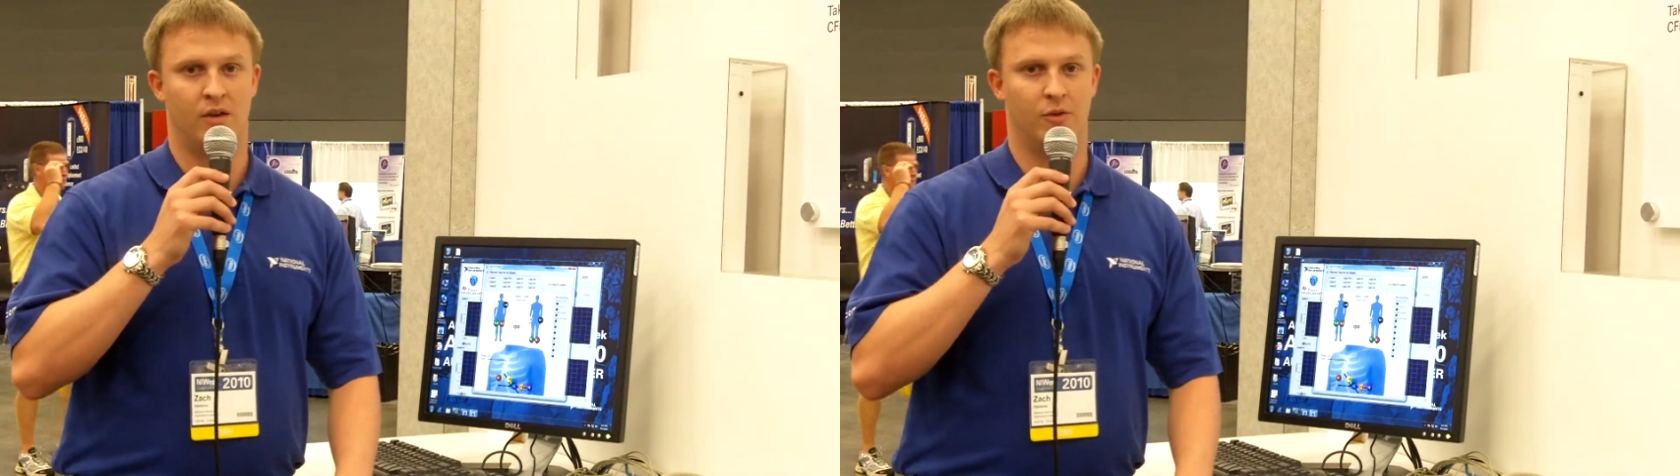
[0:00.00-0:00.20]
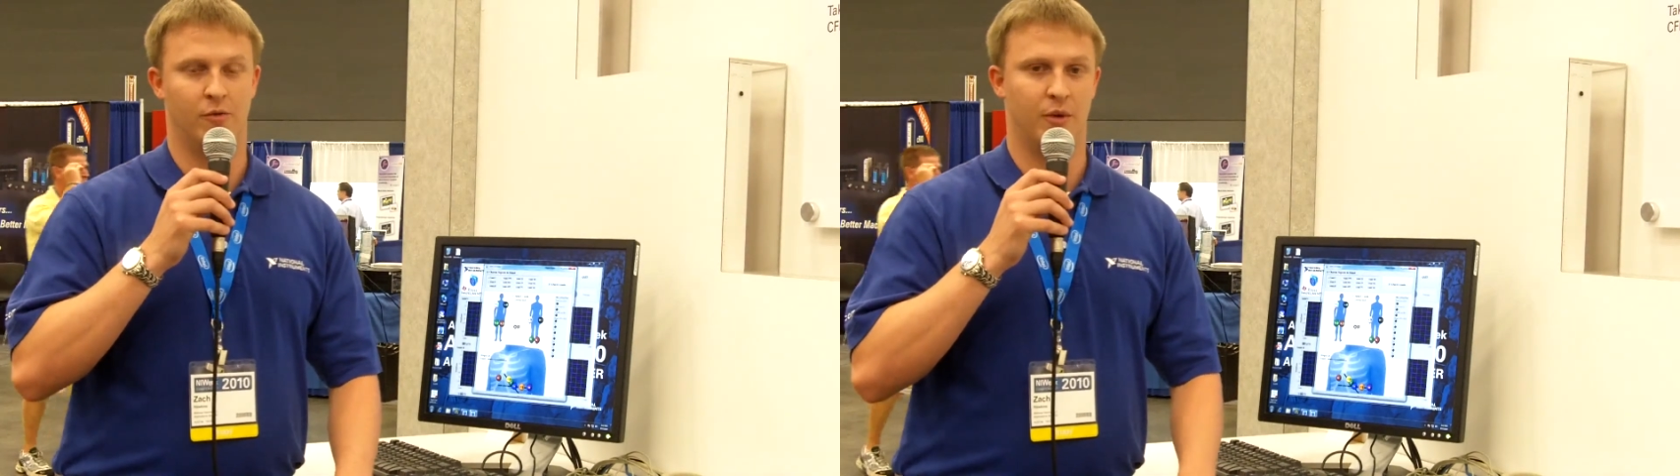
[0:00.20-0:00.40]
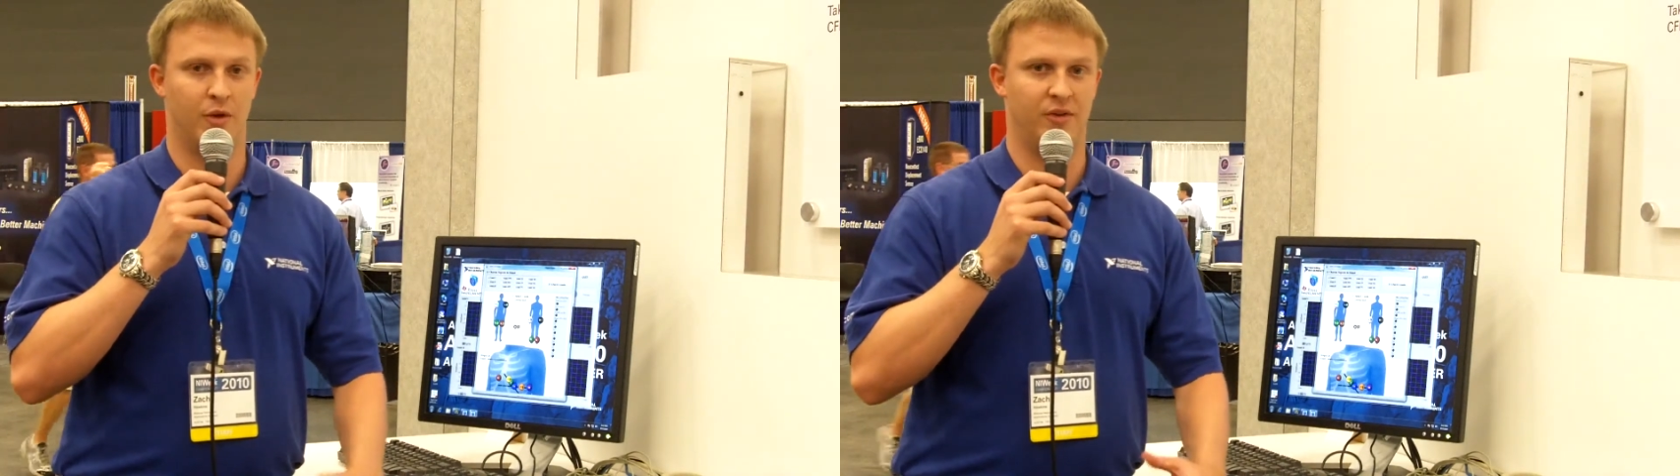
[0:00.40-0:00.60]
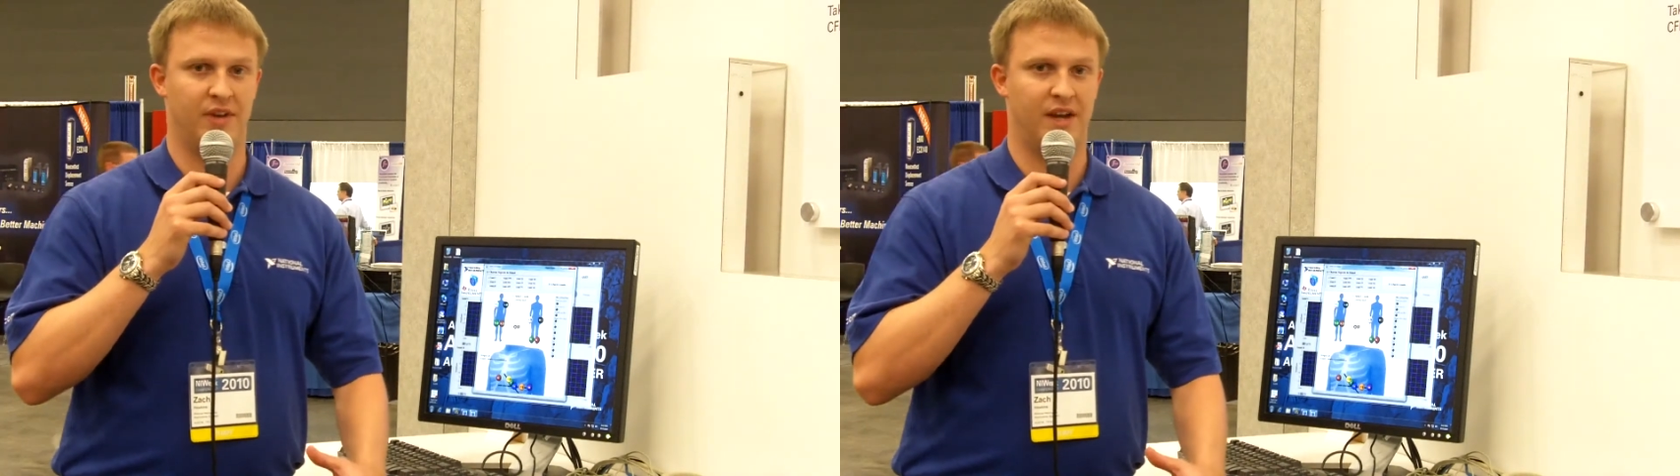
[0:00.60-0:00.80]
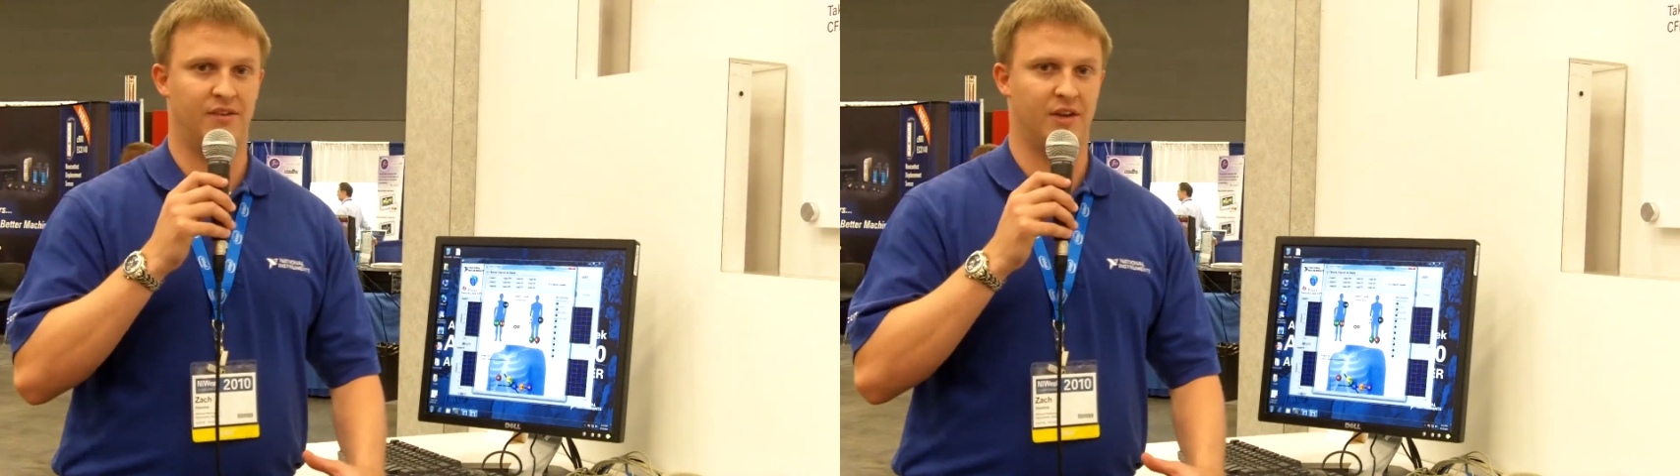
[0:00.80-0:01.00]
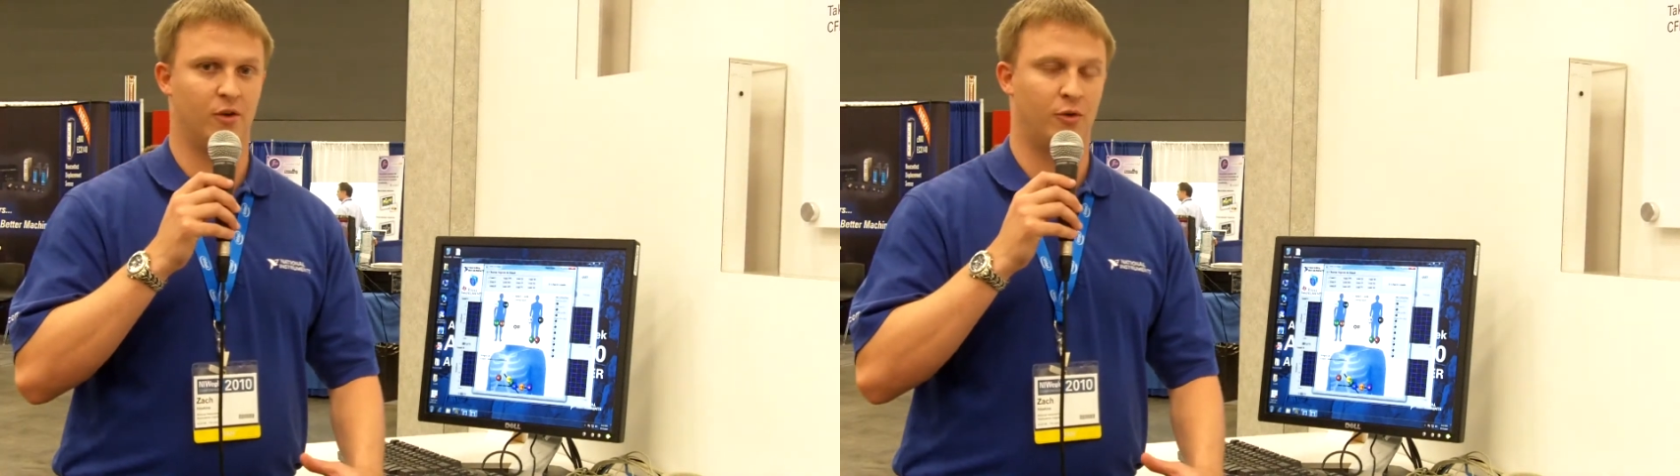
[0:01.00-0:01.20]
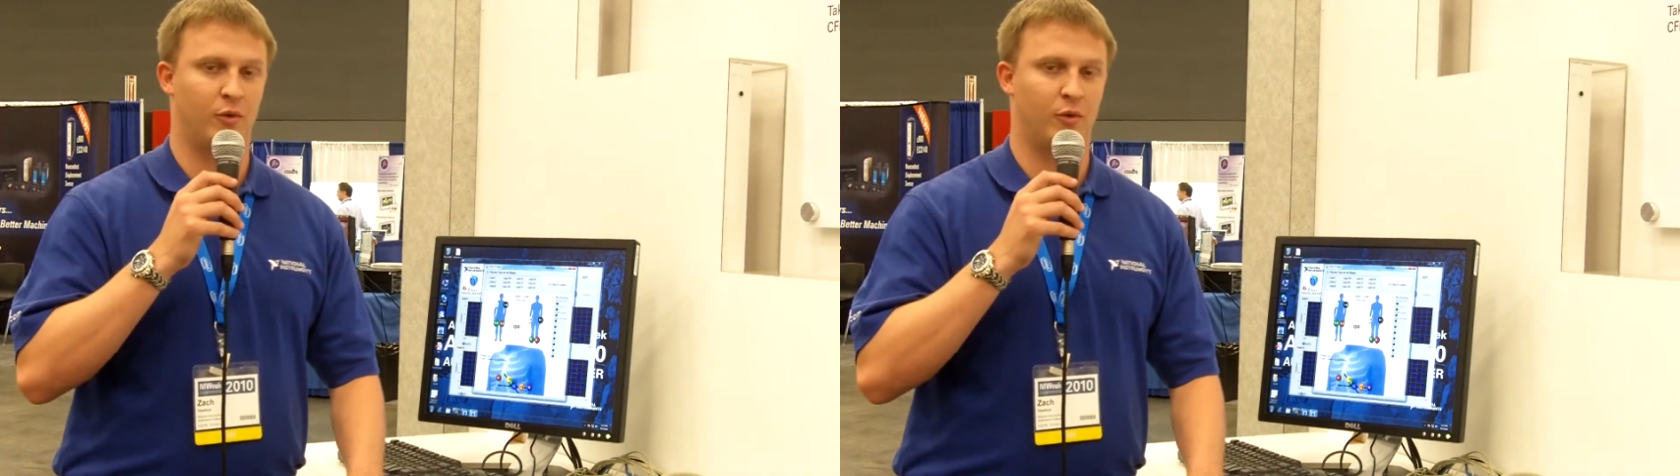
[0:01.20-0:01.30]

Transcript: So from those eight signals,